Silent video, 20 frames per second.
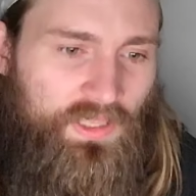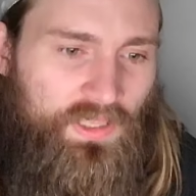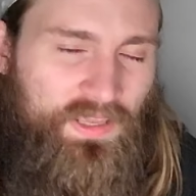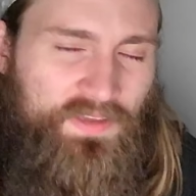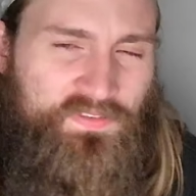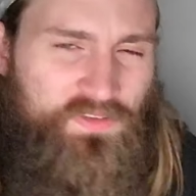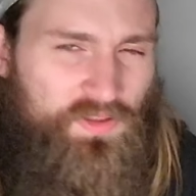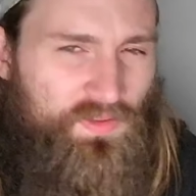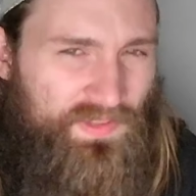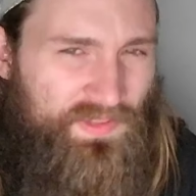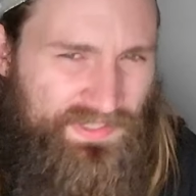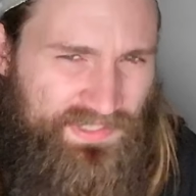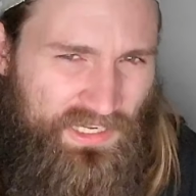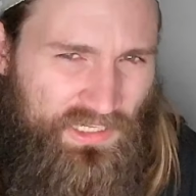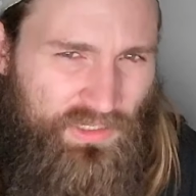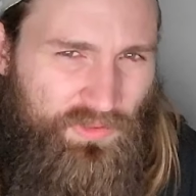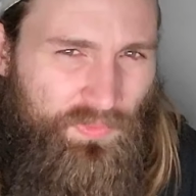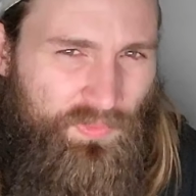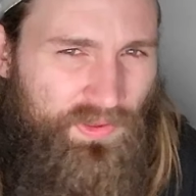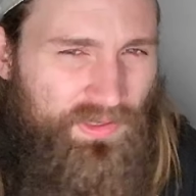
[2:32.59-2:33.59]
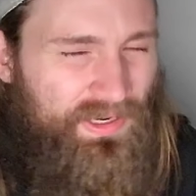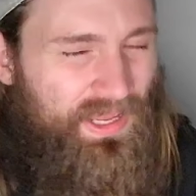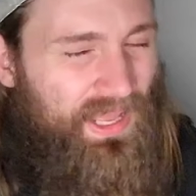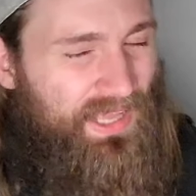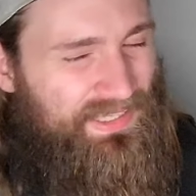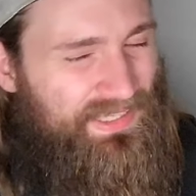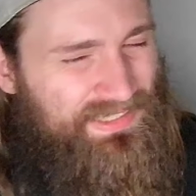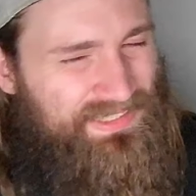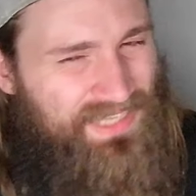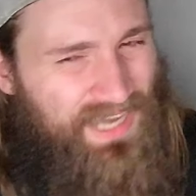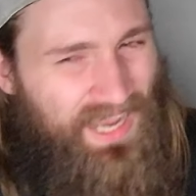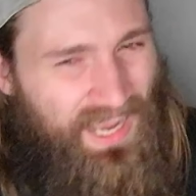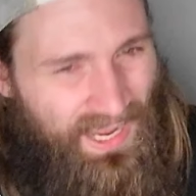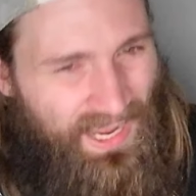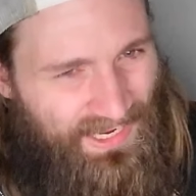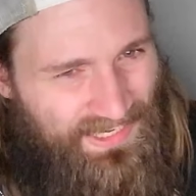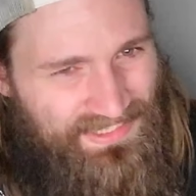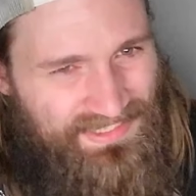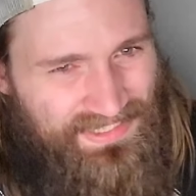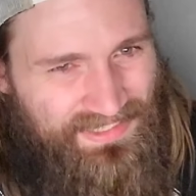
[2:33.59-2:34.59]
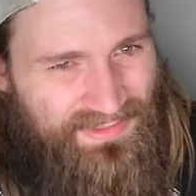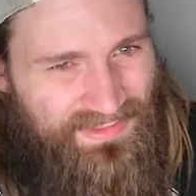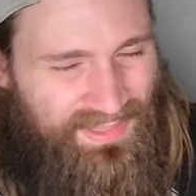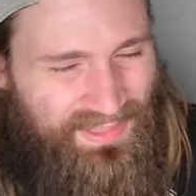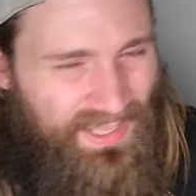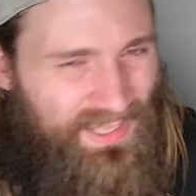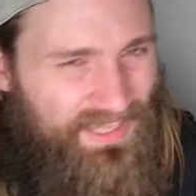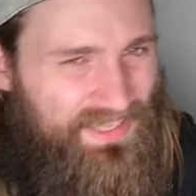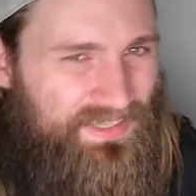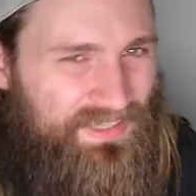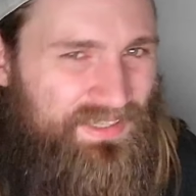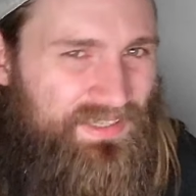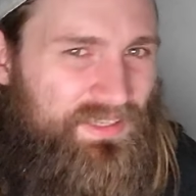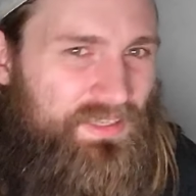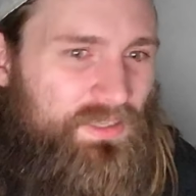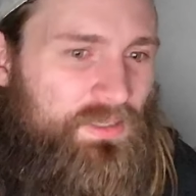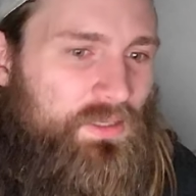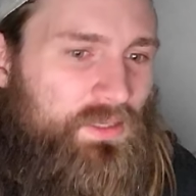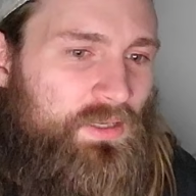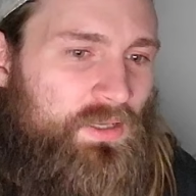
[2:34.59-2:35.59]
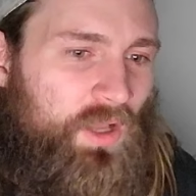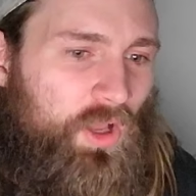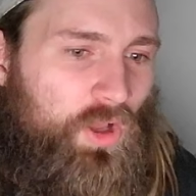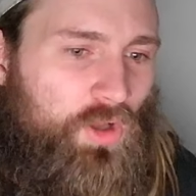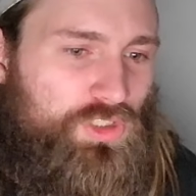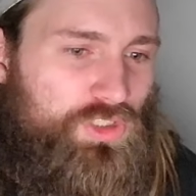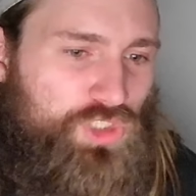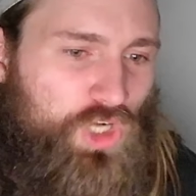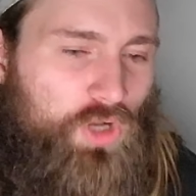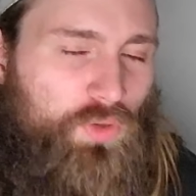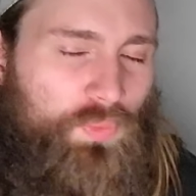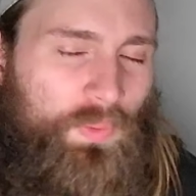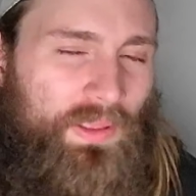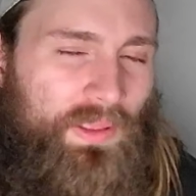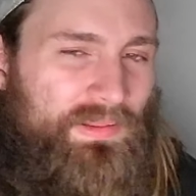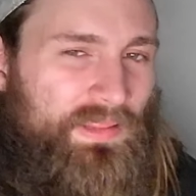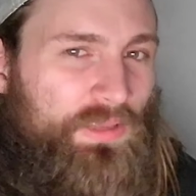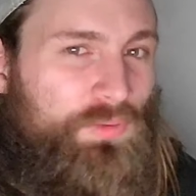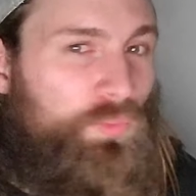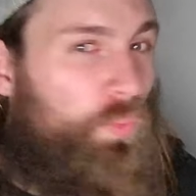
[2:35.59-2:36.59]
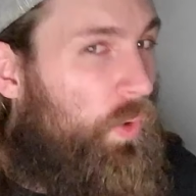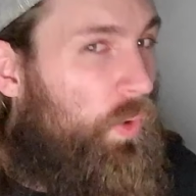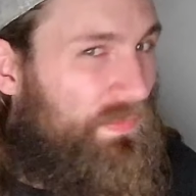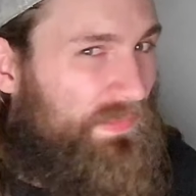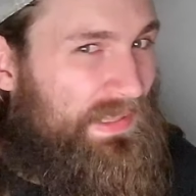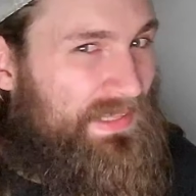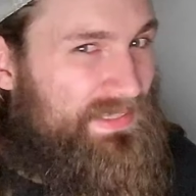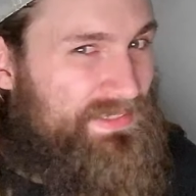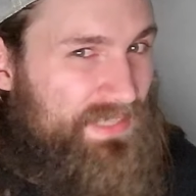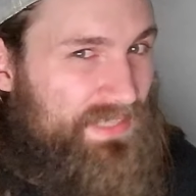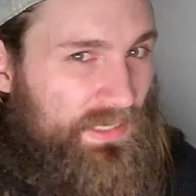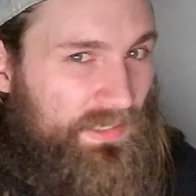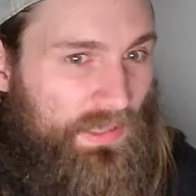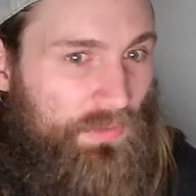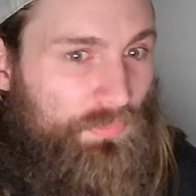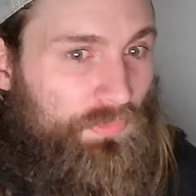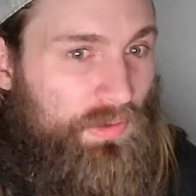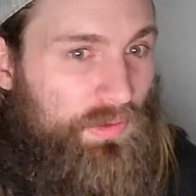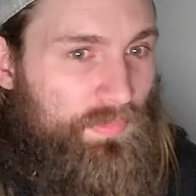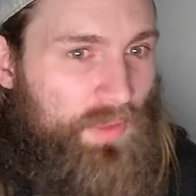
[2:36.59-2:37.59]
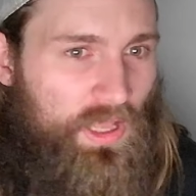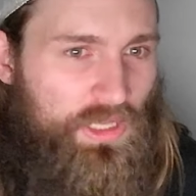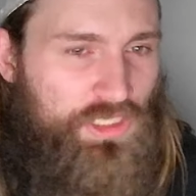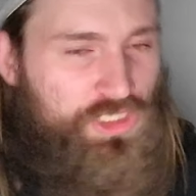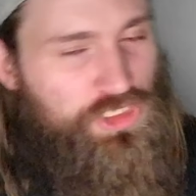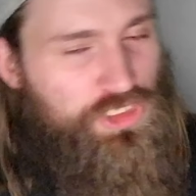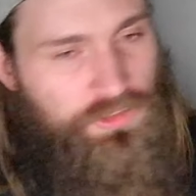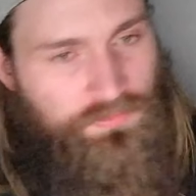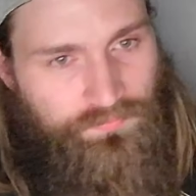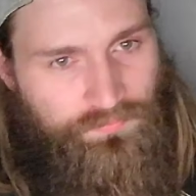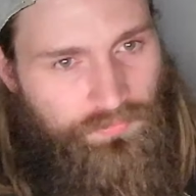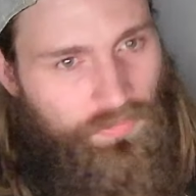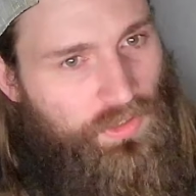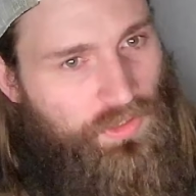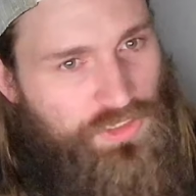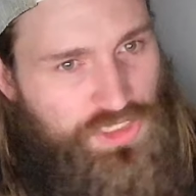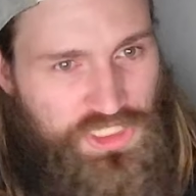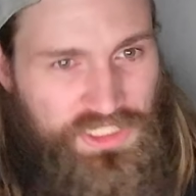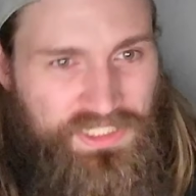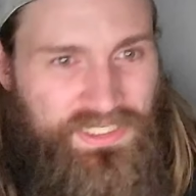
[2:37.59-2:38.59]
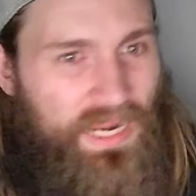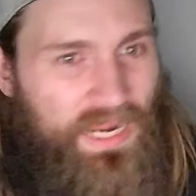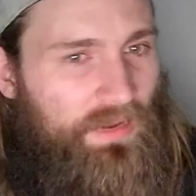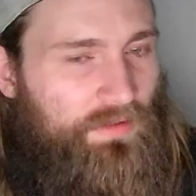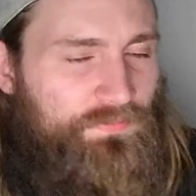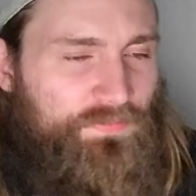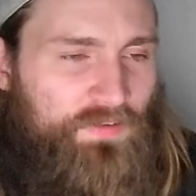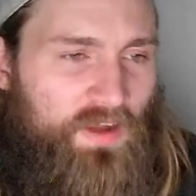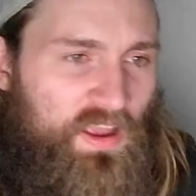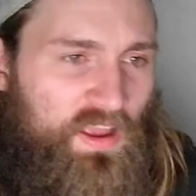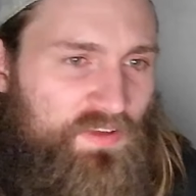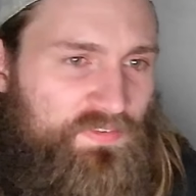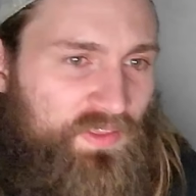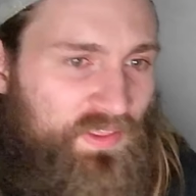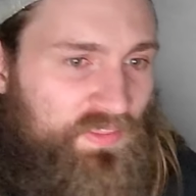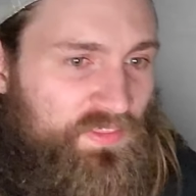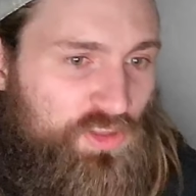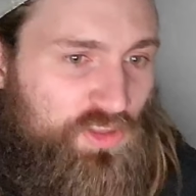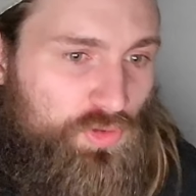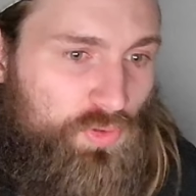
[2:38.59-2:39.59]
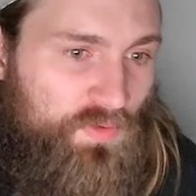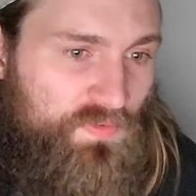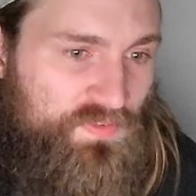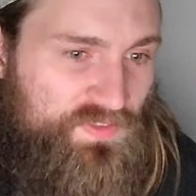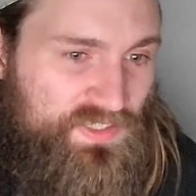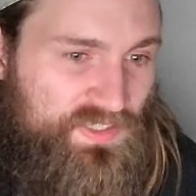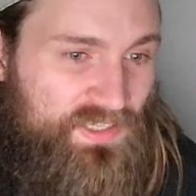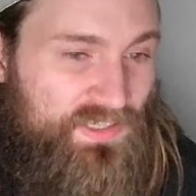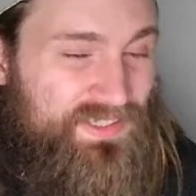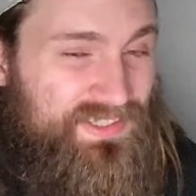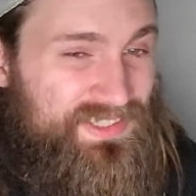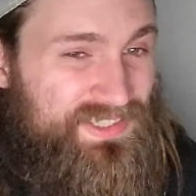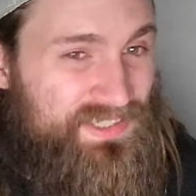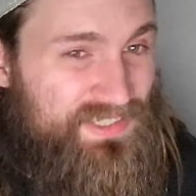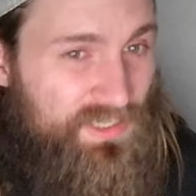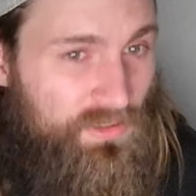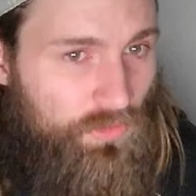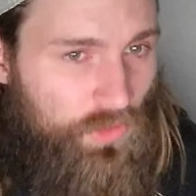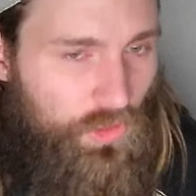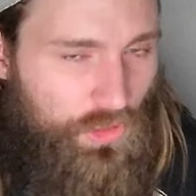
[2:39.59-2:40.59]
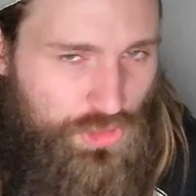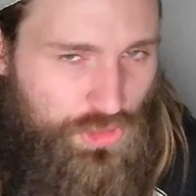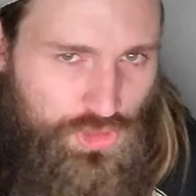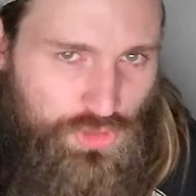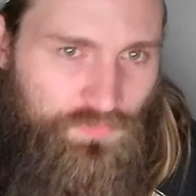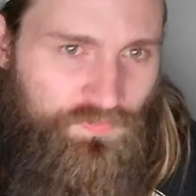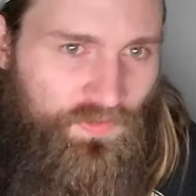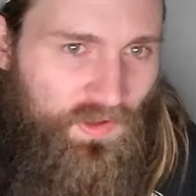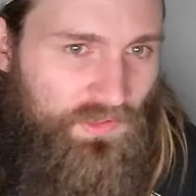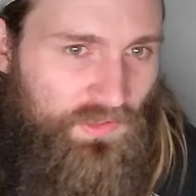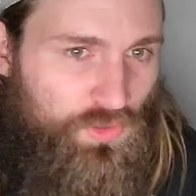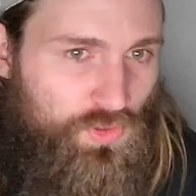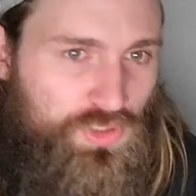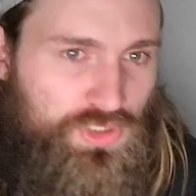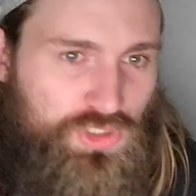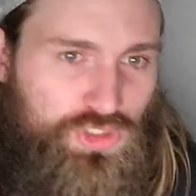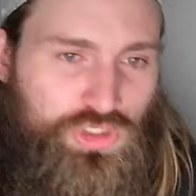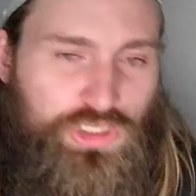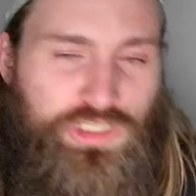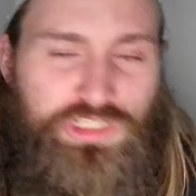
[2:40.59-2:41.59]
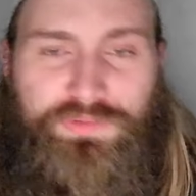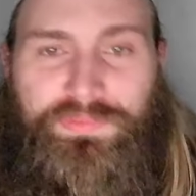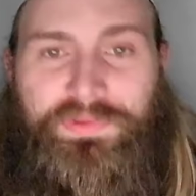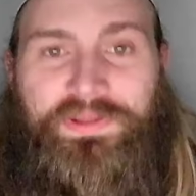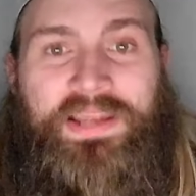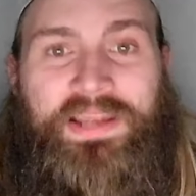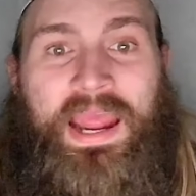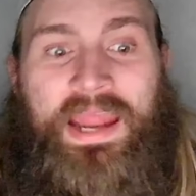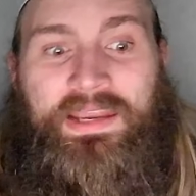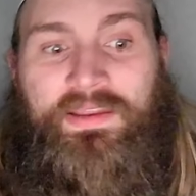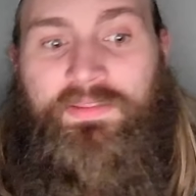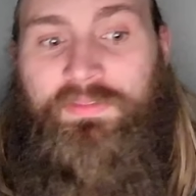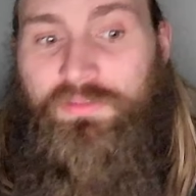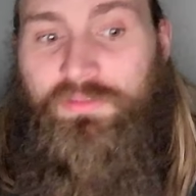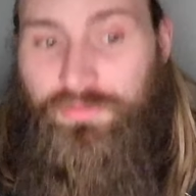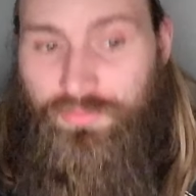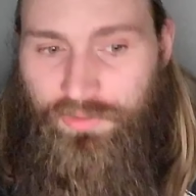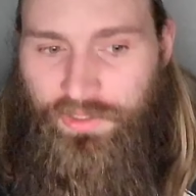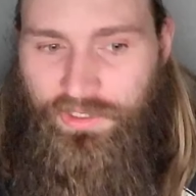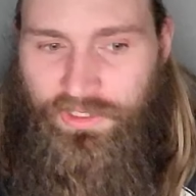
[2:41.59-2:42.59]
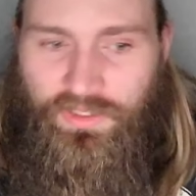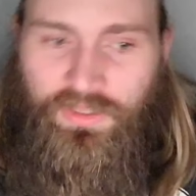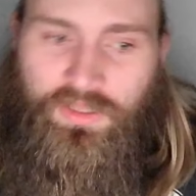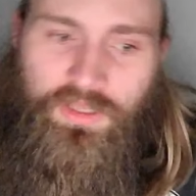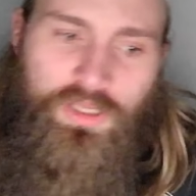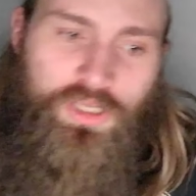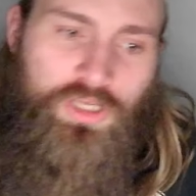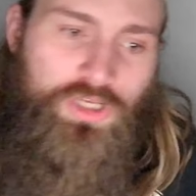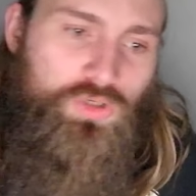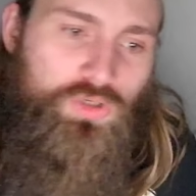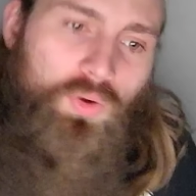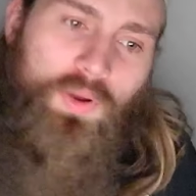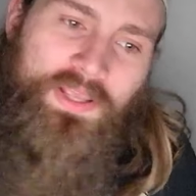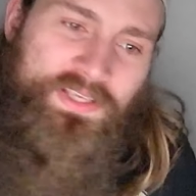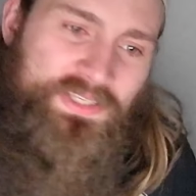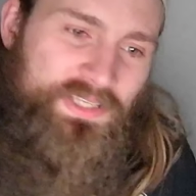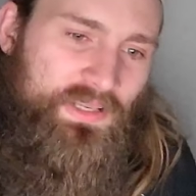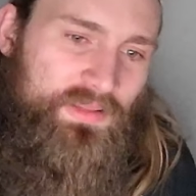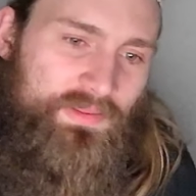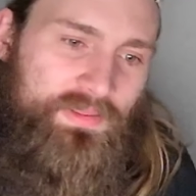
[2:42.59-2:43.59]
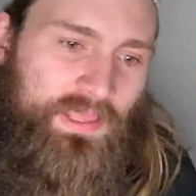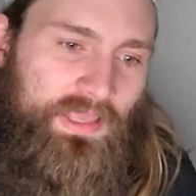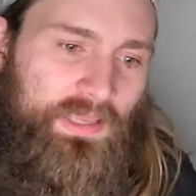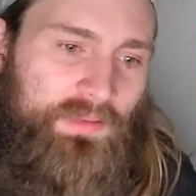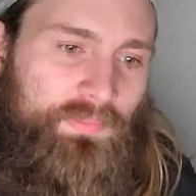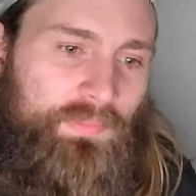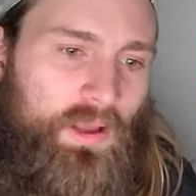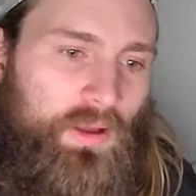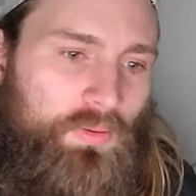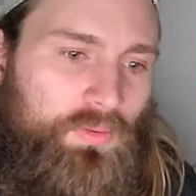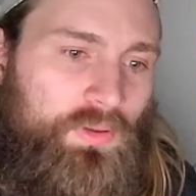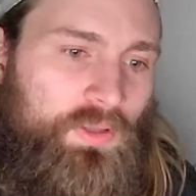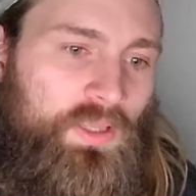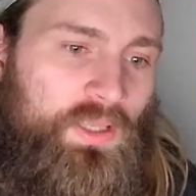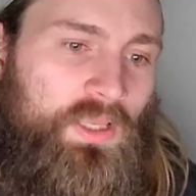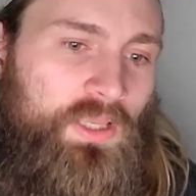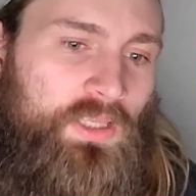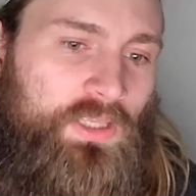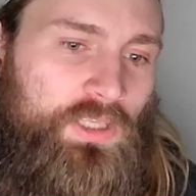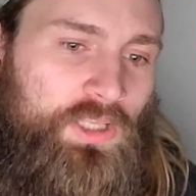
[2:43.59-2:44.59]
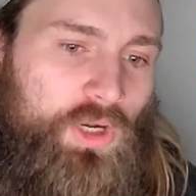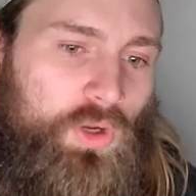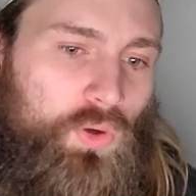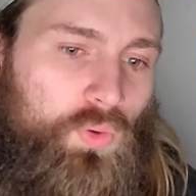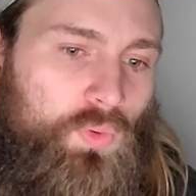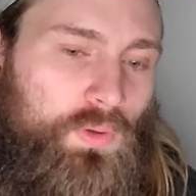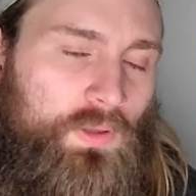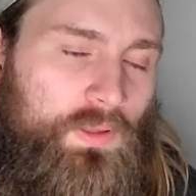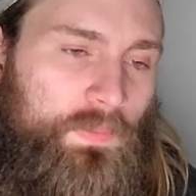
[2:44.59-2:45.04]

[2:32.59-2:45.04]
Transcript: Even though that second one, I kind of think Zhang Wei Li won that rematch, but she's 9-5 in the UFC, still on a 2-5 losing streak. She'd be 9-3. Crazy to think about. You know,